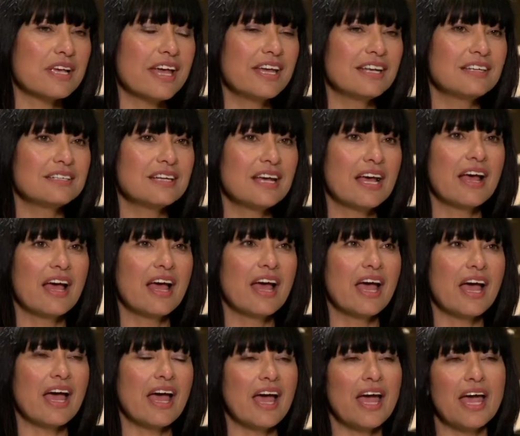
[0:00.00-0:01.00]
And
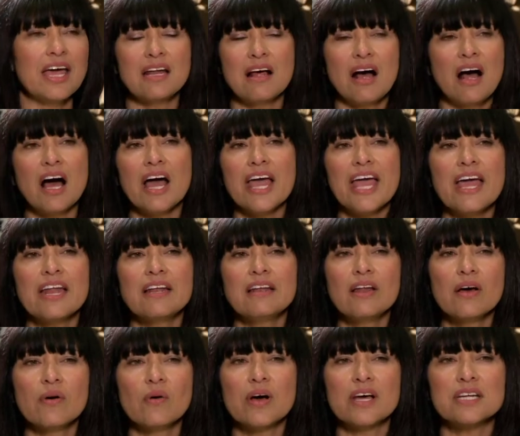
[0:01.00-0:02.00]
I had
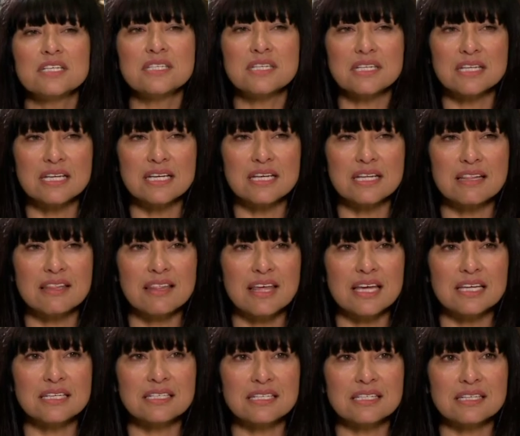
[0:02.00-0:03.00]
no idea
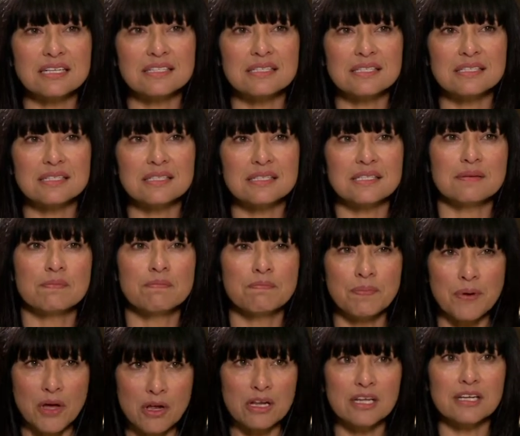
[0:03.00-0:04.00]
that
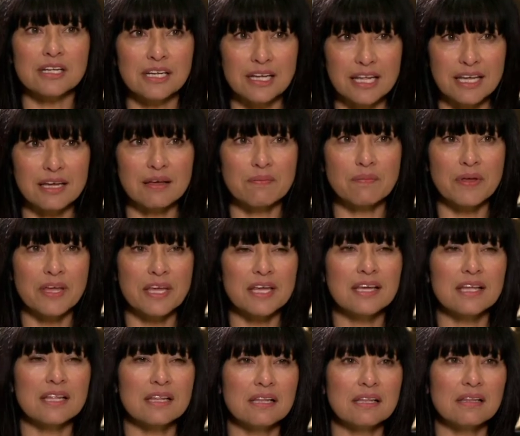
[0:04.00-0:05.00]
symbolically
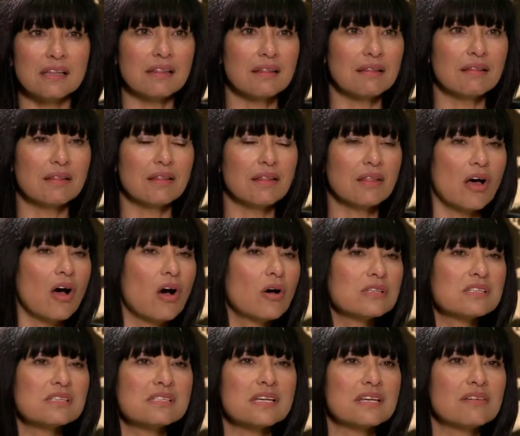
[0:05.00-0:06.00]
being in the
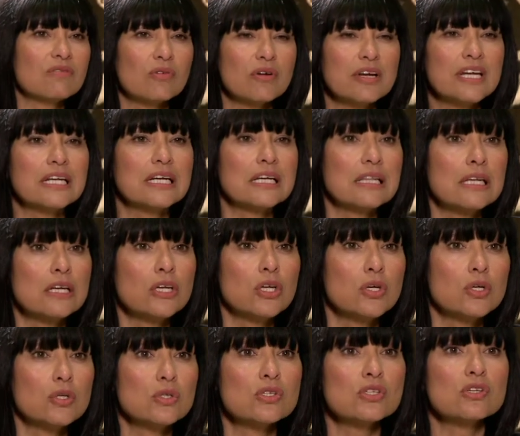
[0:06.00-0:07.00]
hot seat reading the
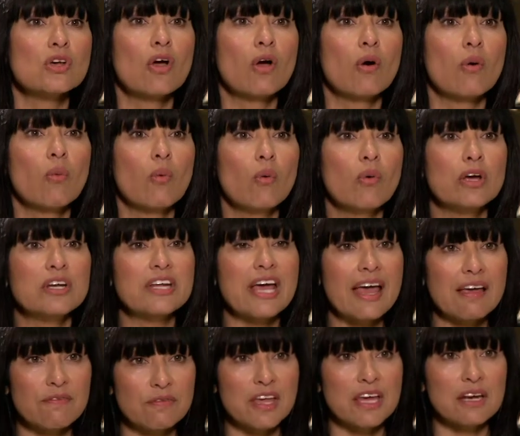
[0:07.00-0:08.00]
news would
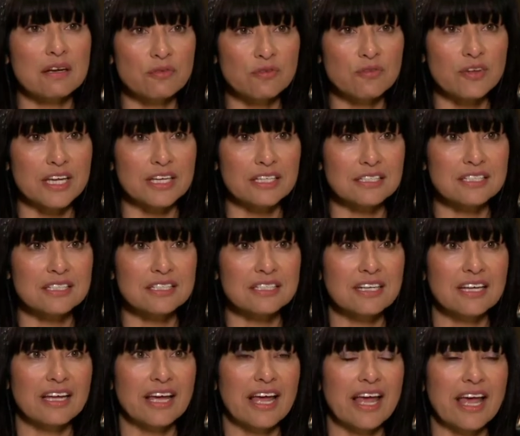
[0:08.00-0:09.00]
have that effect,
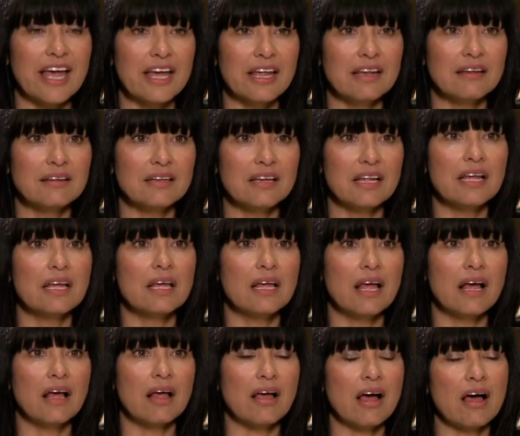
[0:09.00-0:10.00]
and
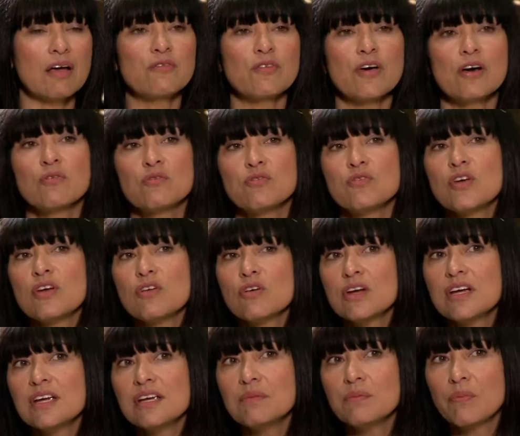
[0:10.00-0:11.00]
I felt
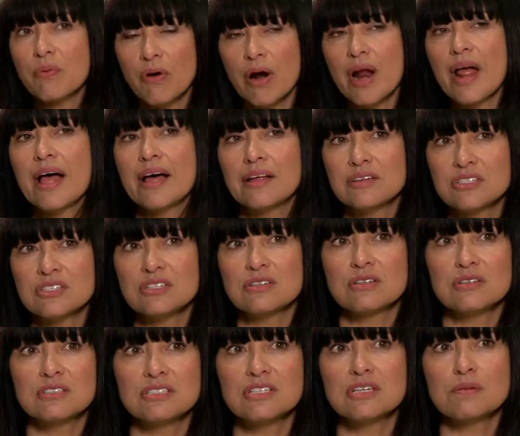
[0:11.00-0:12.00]
very proud
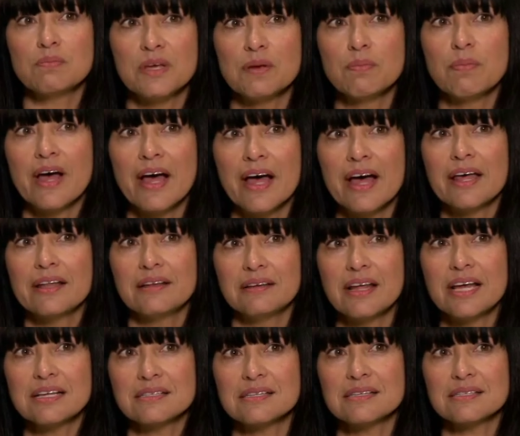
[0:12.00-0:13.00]
to be part,
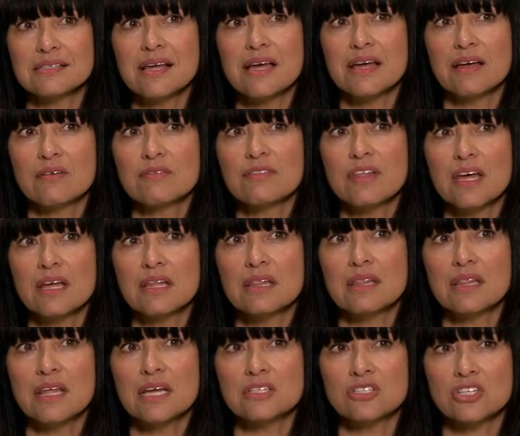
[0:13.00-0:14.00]
as I say, of
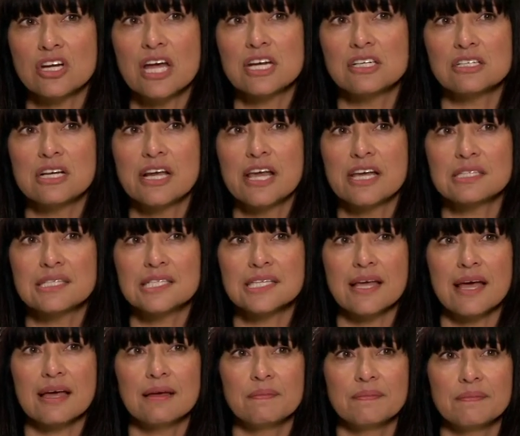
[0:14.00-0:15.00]
that changed
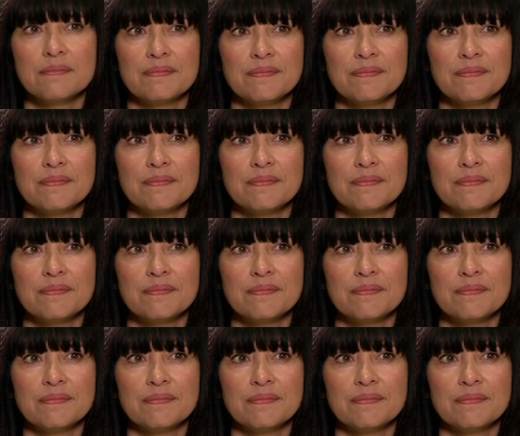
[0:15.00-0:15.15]
landscape.